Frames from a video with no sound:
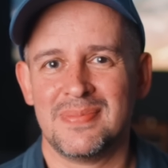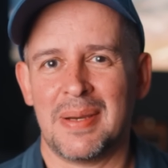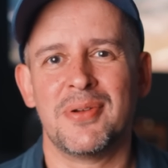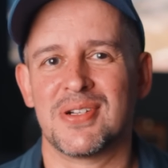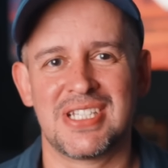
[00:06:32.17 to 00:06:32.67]

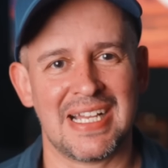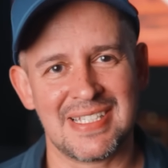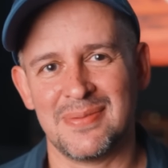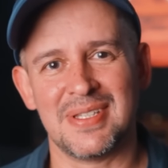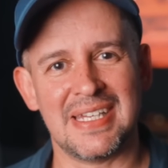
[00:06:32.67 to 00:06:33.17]
I'm not
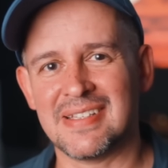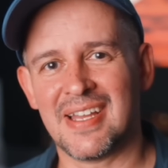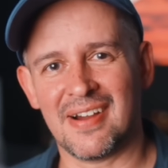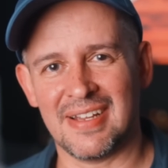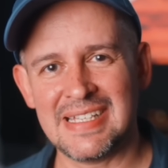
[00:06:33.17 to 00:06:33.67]
chatting with the
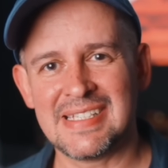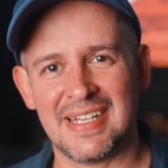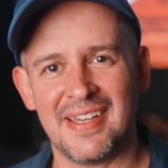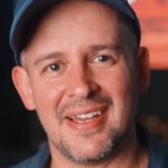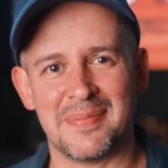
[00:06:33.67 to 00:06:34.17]
entire
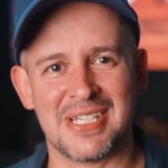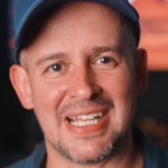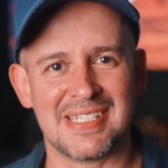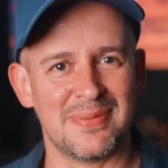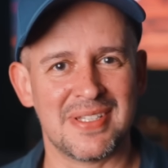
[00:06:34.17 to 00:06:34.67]
internet, I'm
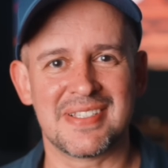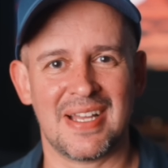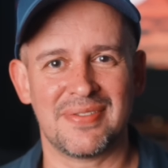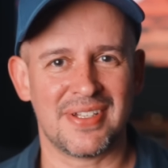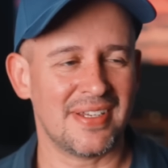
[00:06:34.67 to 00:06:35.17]
chatting with the
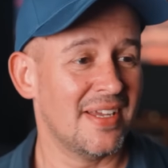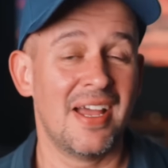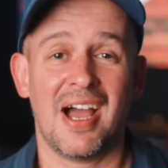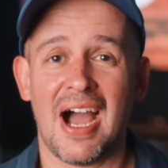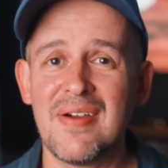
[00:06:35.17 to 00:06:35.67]
stuff that
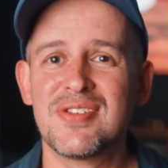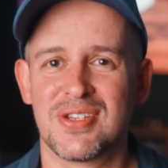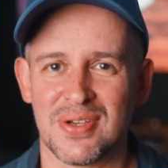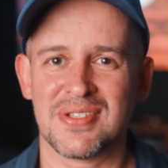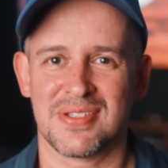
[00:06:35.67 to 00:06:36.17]
I've
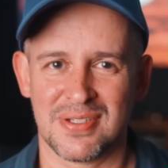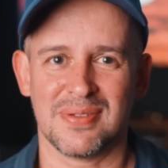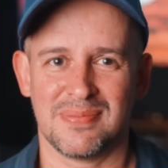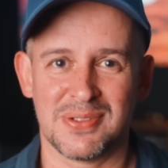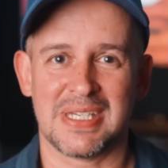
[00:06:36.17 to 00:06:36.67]
chosen
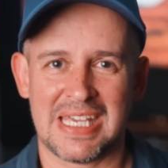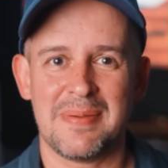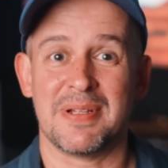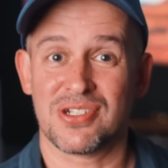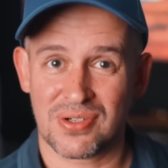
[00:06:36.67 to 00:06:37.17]
to
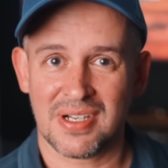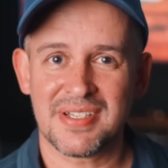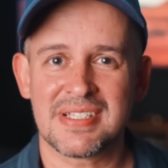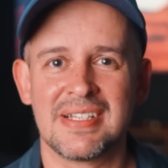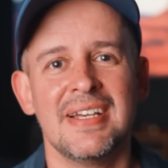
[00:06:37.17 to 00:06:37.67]
keep and
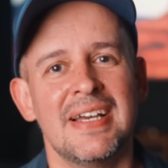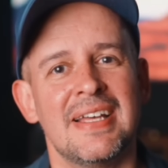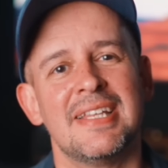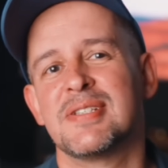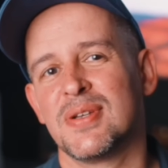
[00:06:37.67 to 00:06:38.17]
trust.
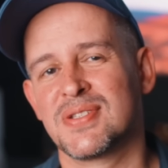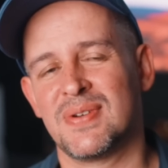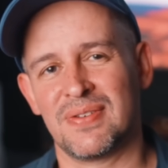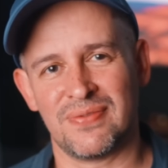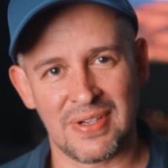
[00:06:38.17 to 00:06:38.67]
There's also
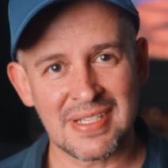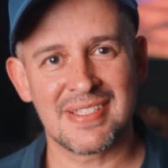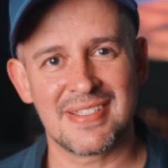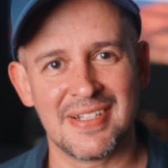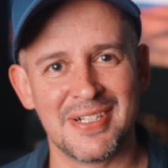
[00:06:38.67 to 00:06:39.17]

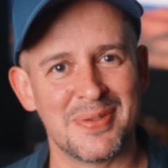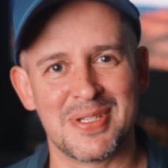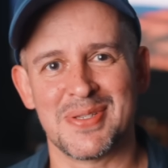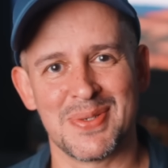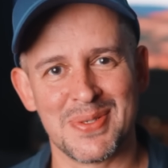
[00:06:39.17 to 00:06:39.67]
advanced search,
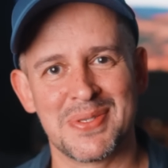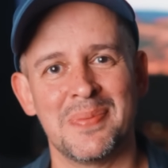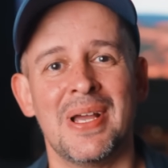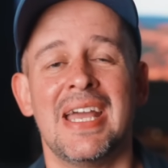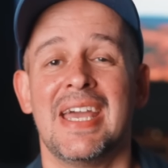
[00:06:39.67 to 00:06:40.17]
which is
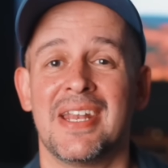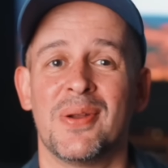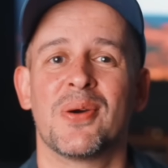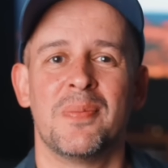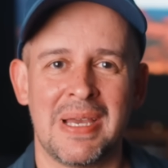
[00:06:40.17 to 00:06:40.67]
awesome, and an
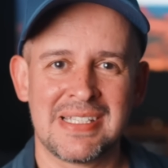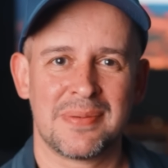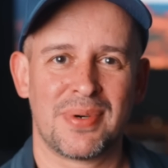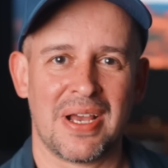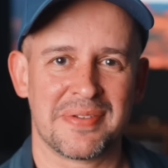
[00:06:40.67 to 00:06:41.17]

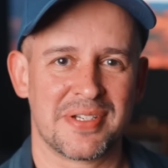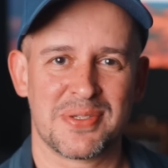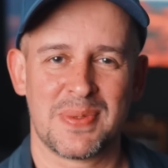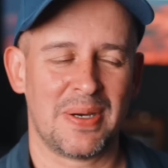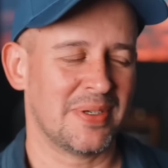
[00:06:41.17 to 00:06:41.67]
augmented browser
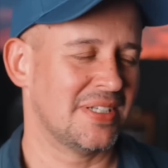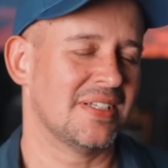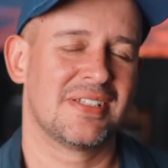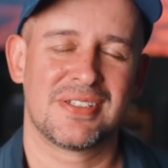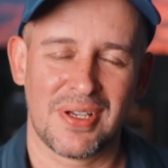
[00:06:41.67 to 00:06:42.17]
as well, which is
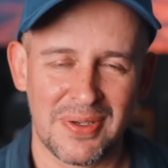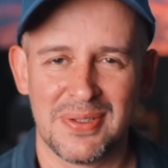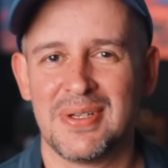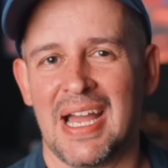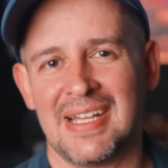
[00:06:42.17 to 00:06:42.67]

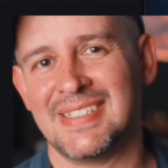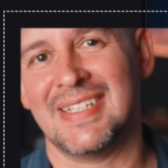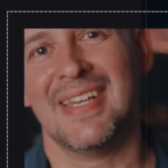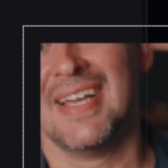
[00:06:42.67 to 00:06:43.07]
so handy.